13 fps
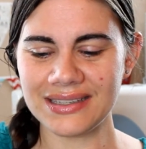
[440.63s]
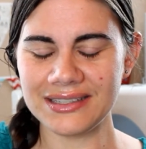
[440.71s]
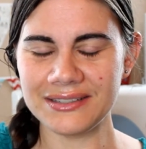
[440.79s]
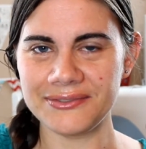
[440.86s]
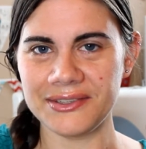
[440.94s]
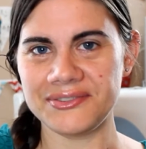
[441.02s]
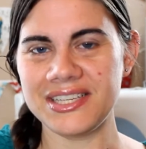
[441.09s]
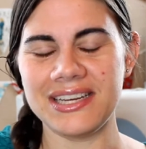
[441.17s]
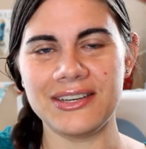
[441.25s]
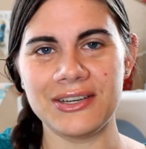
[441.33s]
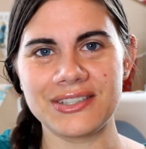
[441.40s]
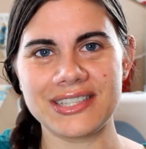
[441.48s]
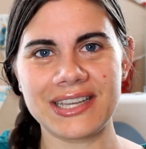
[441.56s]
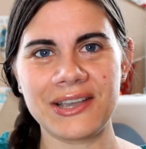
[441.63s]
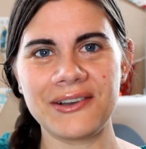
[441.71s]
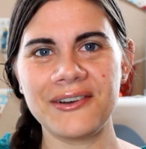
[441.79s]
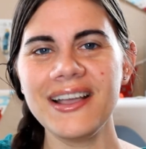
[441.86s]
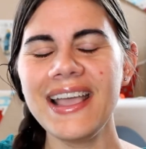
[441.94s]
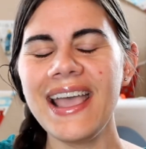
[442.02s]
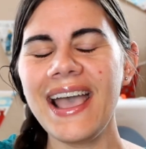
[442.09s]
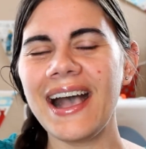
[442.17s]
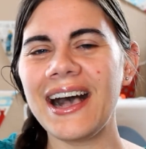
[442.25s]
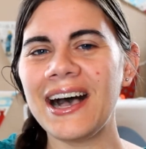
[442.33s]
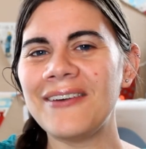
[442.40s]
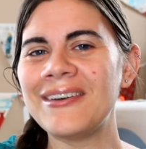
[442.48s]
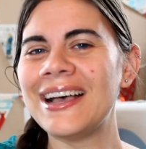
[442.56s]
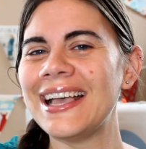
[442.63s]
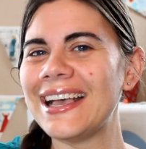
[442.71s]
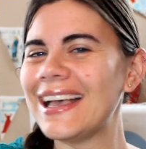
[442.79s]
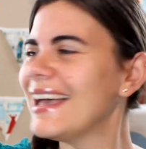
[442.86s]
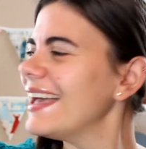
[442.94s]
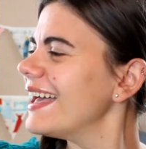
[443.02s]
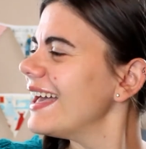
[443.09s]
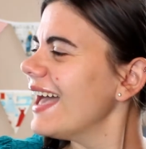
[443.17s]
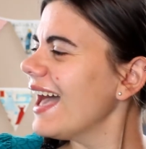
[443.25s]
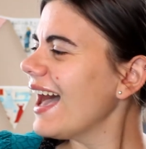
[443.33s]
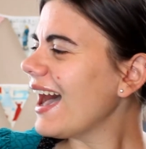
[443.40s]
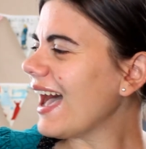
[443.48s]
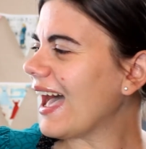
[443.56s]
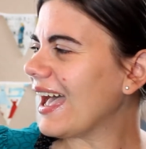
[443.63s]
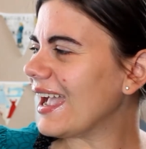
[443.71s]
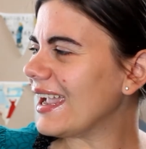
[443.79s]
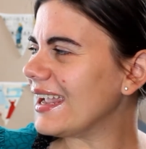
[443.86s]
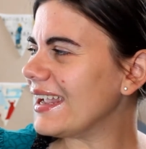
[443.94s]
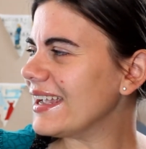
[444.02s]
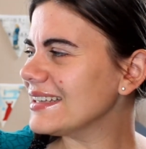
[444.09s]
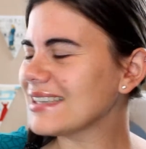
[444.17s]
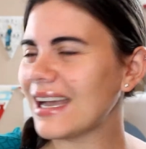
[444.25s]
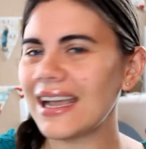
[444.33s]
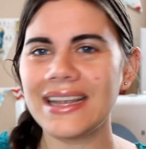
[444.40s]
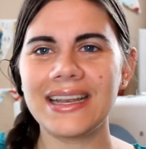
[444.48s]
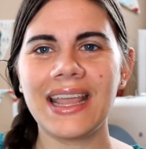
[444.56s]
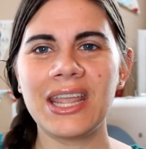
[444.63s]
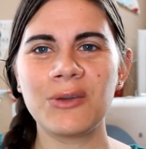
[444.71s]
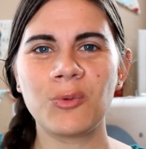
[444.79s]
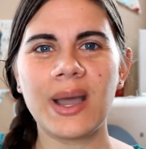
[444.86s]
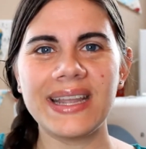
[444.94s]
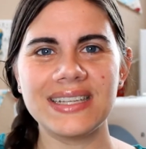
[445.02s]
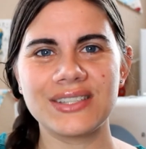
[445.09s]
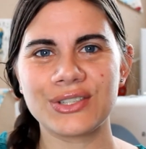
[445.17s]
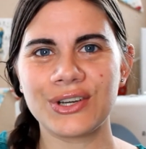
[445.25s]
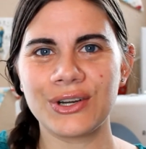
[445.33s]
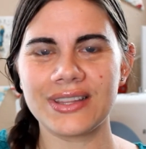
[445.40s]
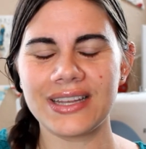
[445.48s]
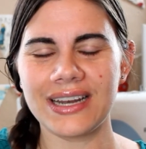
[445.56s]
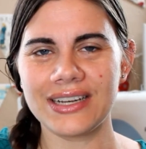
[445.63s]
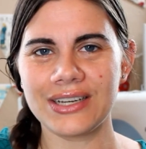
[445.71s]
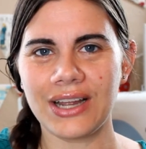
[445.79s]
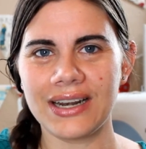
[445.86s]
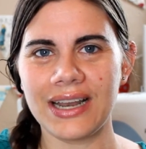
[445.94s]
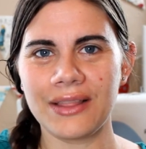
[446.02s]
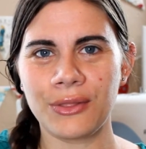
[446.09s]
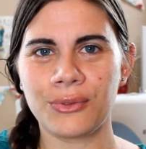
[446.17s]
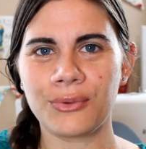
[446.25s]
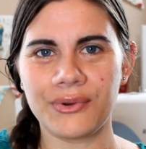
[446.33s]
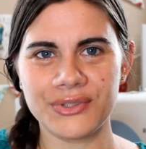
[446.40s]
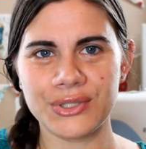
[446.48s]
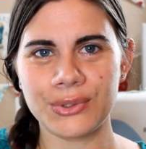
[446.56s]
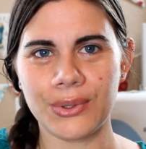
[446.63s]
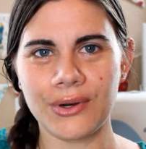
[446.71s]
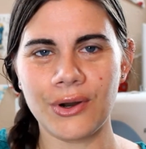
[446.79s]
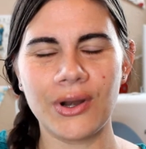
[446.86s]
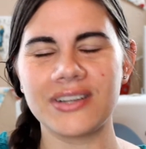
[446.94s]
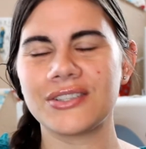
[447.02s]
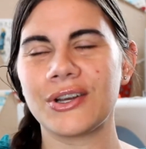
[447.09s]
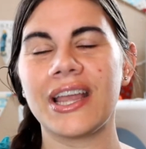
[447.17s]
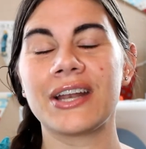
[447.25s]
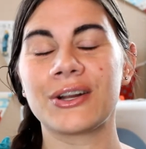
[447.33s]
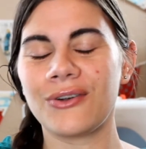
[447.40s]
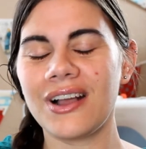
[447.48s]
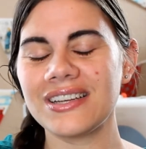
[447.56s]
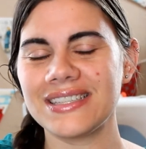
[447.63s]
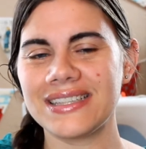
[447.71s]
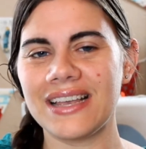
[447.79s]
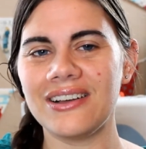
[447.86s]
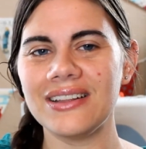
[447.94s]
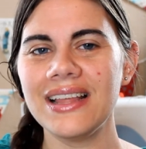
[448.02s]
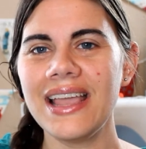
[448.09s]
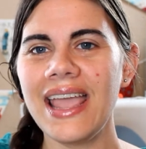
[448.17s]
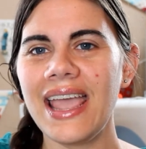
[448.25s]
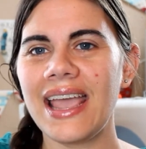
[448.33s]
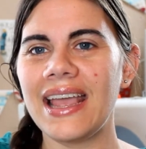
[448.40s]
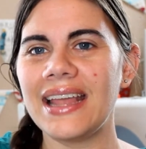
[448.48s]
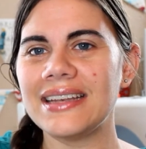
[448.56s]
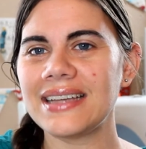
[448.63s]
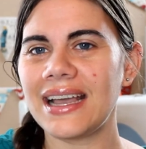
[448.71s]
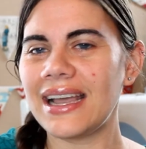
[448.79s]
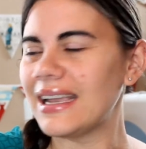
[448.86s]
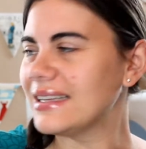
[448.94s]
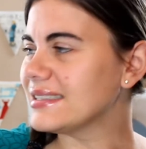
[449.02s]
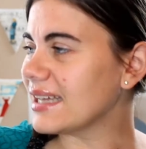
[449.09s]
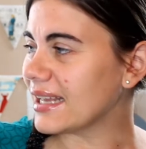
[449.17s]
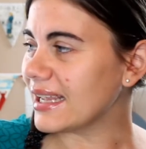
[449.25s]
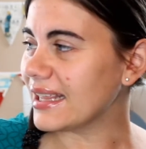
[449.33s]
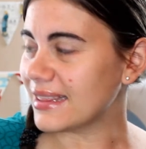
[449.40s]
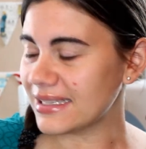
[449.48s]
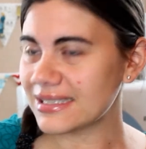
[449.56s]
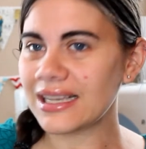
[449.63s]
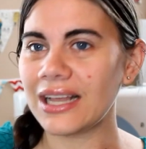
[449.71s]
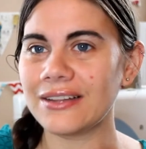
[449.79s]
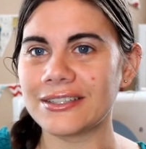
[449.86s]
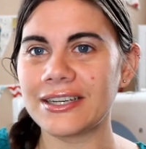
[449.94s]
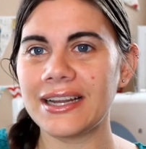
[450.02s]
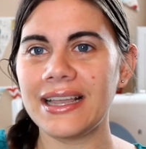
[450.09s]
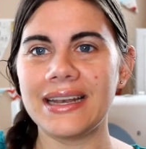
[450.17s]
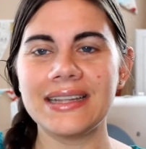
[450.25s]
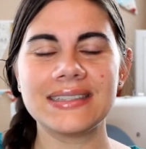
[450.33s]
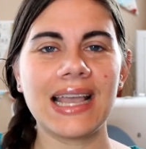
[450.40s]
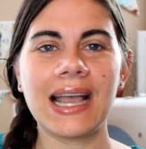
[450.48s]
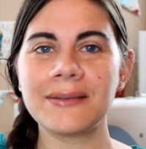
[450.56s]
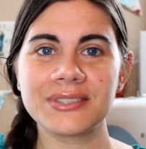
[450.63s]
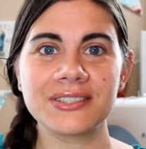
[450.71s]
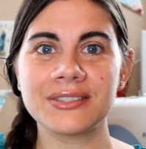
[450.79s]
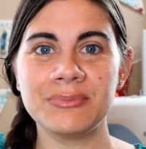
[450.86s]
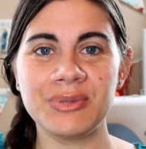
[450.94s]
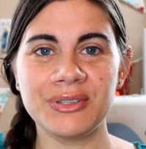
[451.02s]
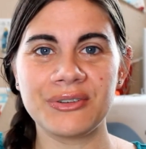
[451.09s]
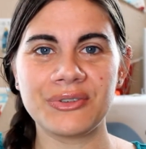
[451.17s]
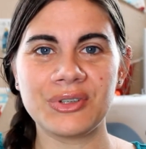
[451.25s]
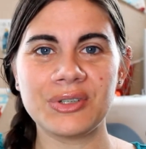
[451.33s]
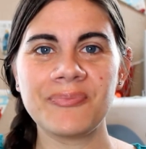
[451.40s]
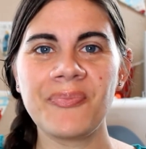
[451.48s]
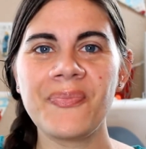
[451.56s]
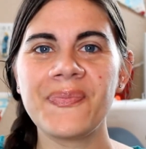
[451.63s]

15 years ago. I dyed a white skirt that I had gotten at the thrift store, or sorry, at a garage sale, and I had done it in this color, and it's absolutely beautiful.